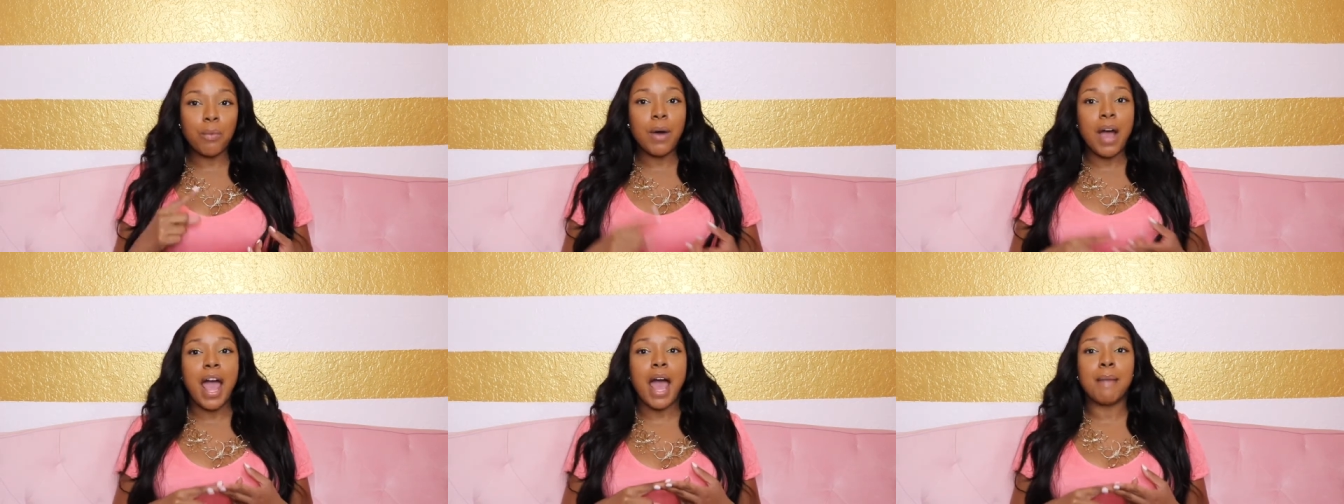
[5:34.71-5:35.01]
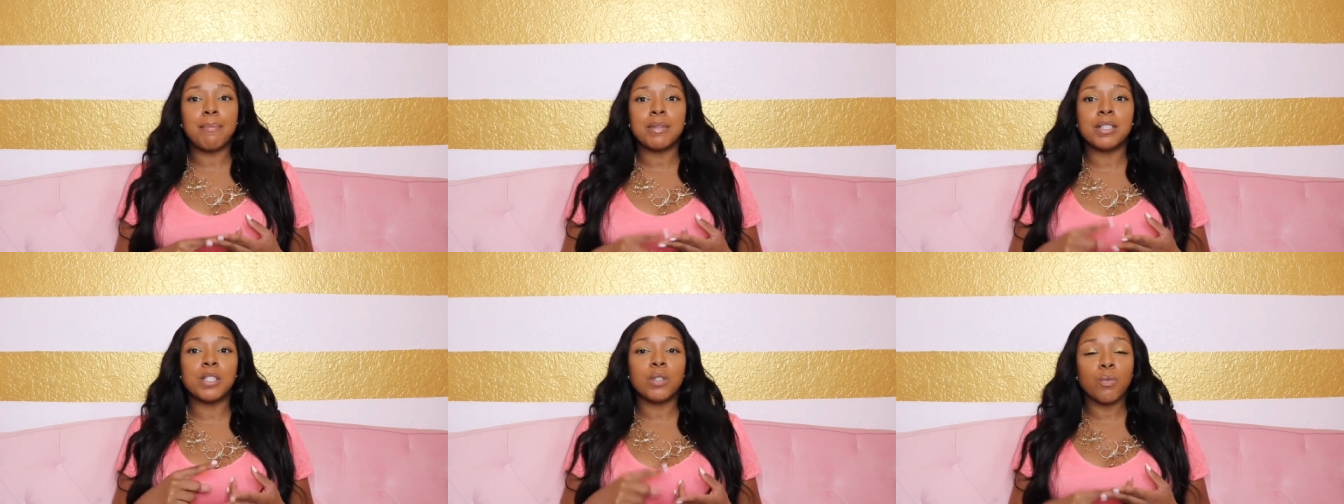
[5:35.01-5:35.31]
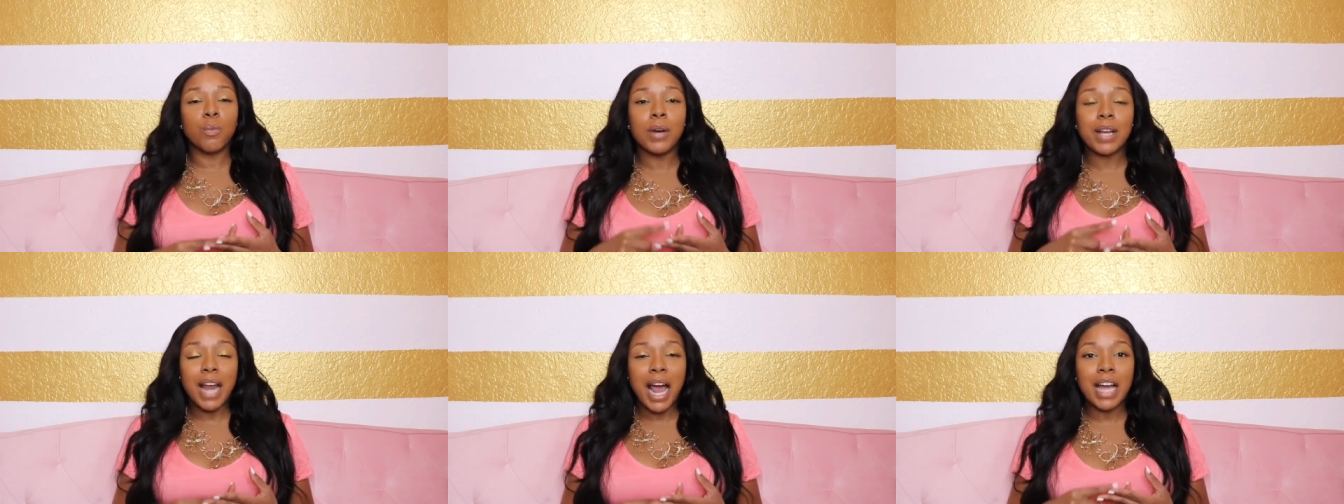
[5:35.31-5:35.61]
what happens
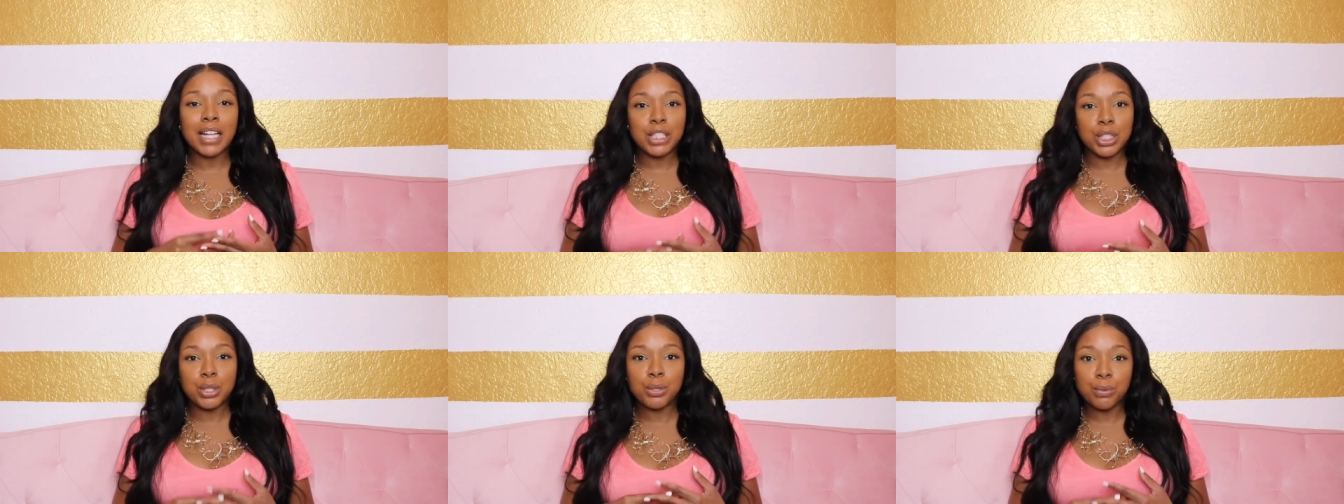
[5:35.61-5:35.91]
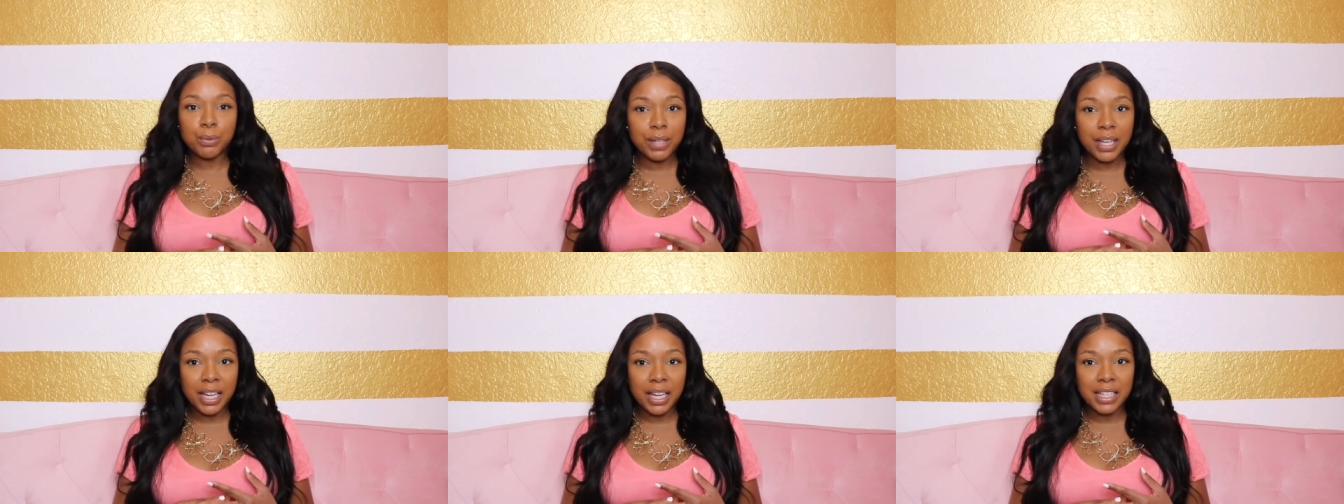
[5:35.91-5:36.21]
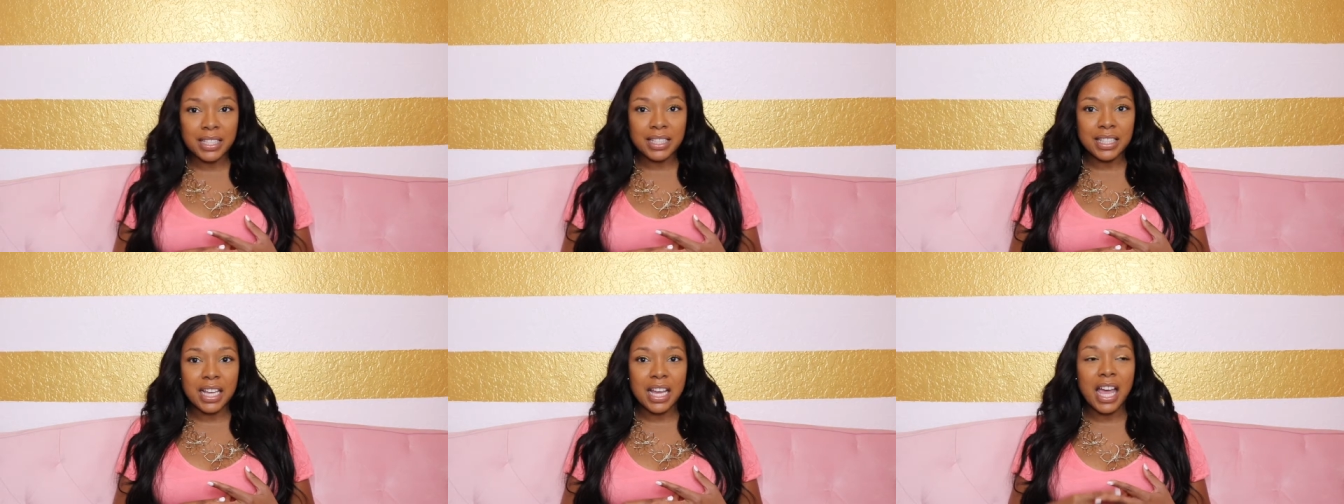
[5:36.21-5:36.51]
when I do
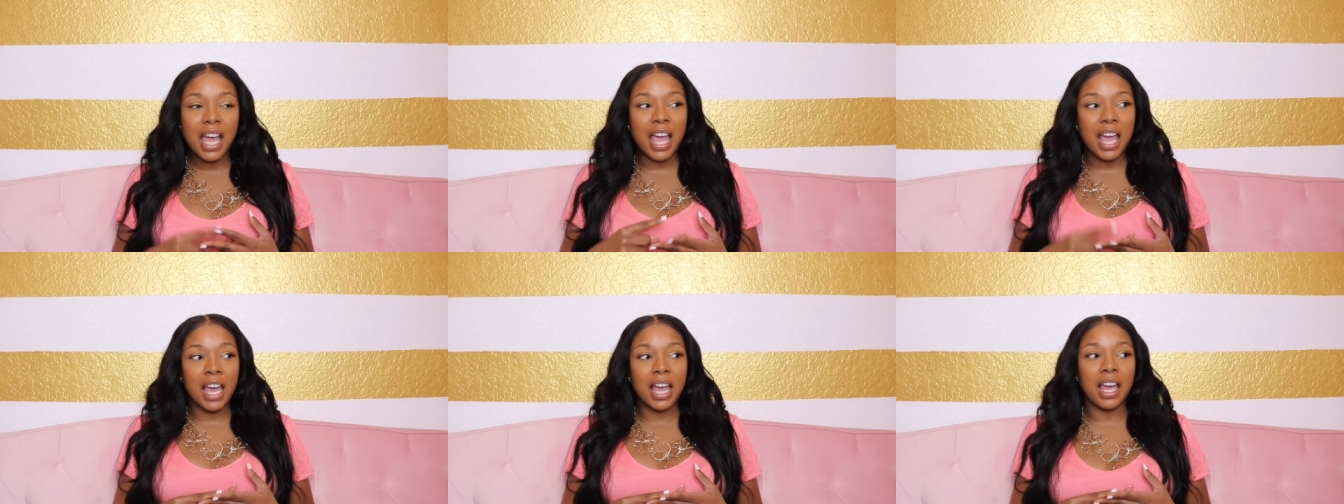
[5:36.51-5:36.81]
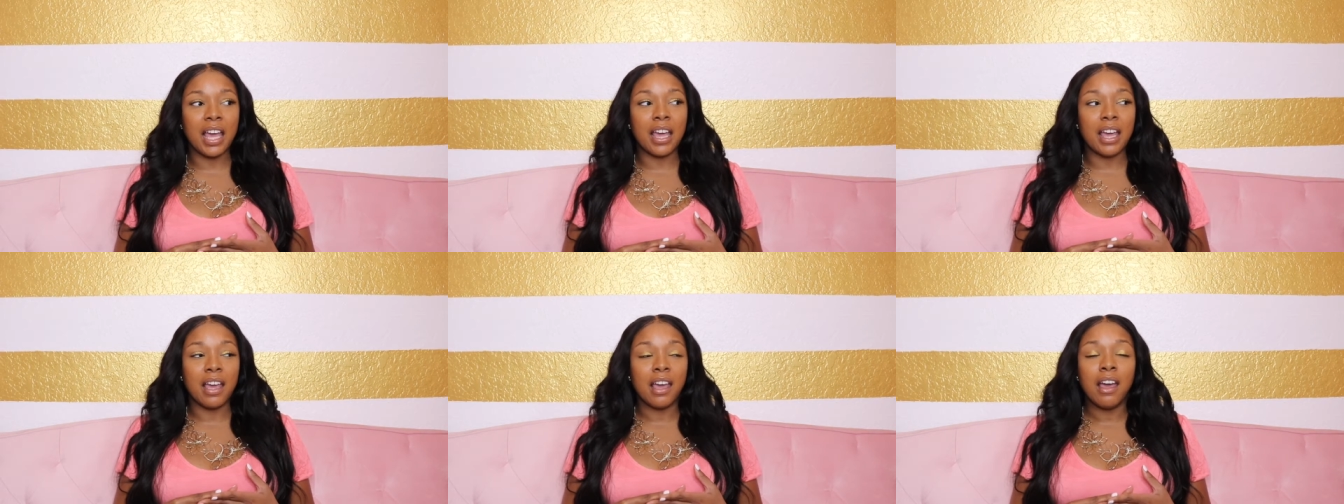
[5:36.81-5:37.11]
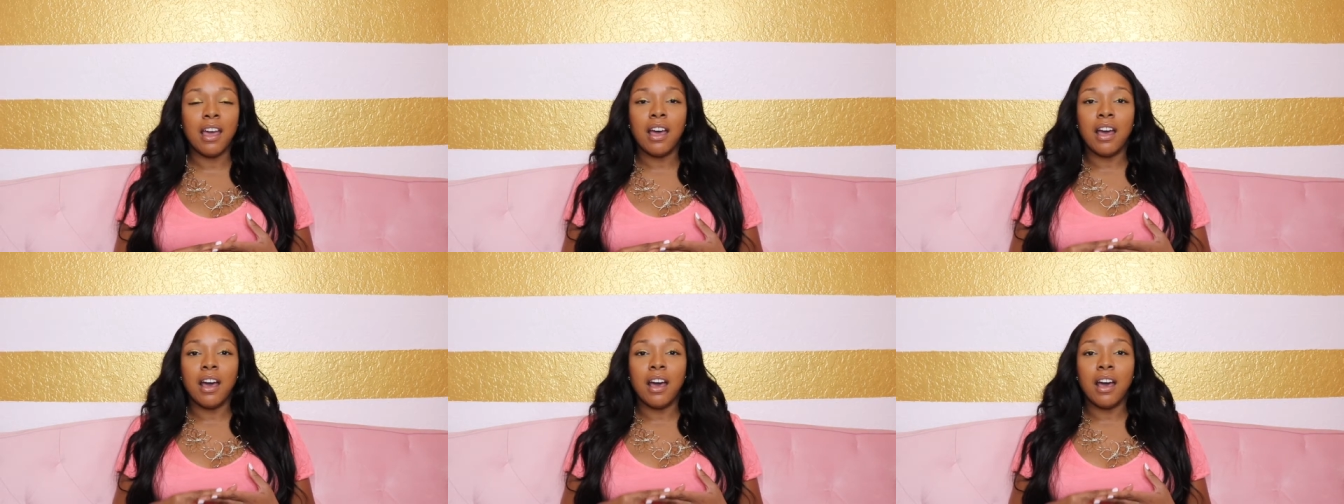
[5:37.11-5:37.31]
get a